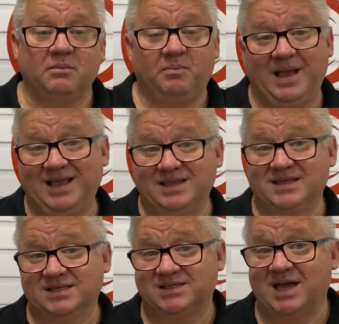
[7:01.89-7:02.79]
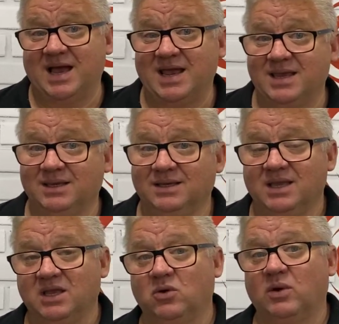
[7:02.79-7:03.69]
Back in the day
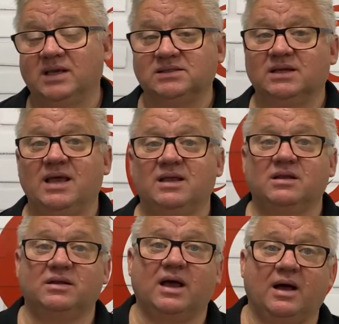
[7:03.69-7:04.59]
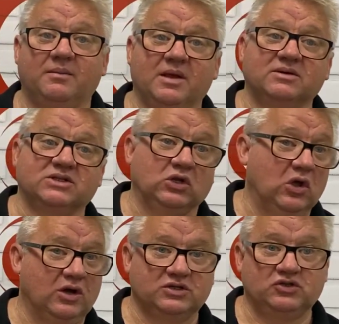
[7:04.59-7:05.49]
in Queensland, there was a
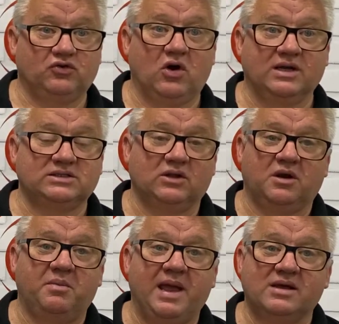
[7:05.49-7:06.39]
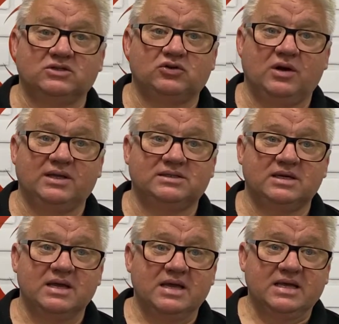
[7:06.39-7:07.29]
lot of strikes, a lot of power strikes.
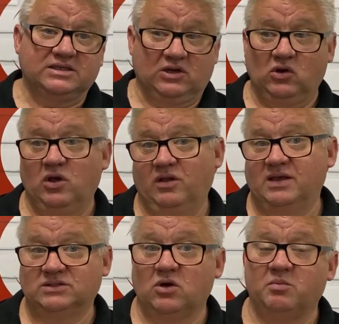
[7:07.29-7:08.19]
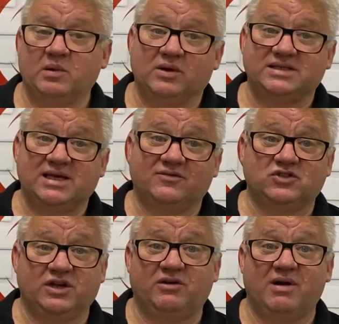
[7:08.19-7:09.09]
So a lot of those old buildings have
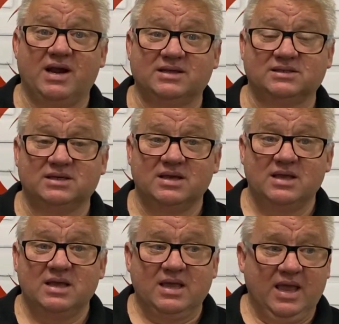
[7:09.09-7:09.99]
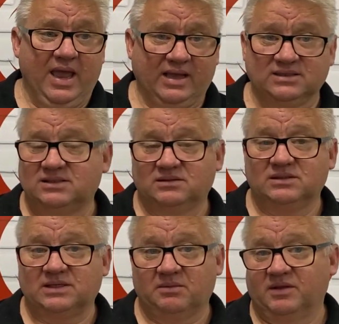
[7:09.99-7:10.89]
generators, and
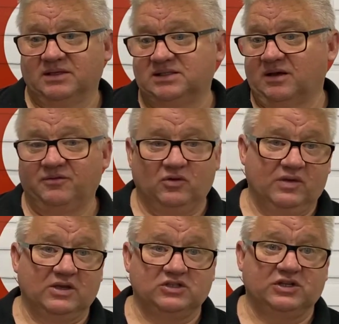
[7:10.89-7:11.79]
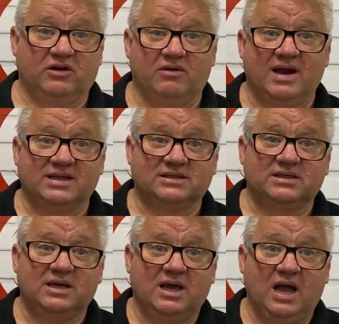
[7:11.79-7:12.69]
some of the stuff on those generators,
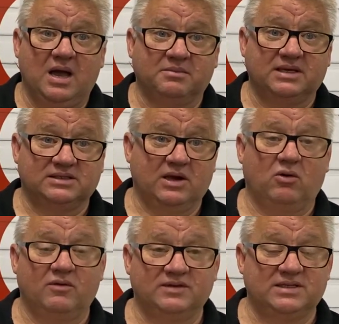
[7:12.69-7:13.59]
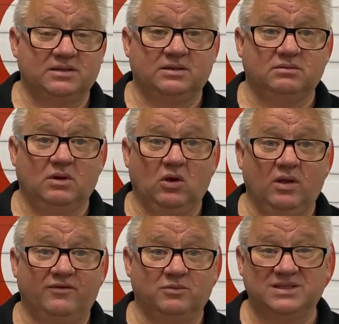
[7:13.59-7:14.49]
because they were obviously, a
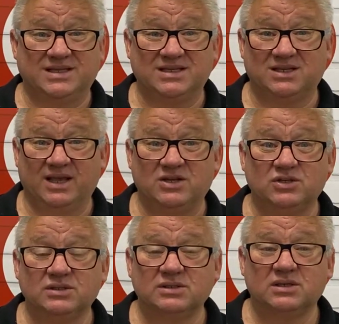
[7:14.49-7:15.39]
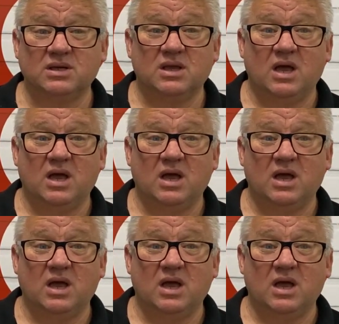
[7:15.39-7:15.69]
lot of them are diesel engines,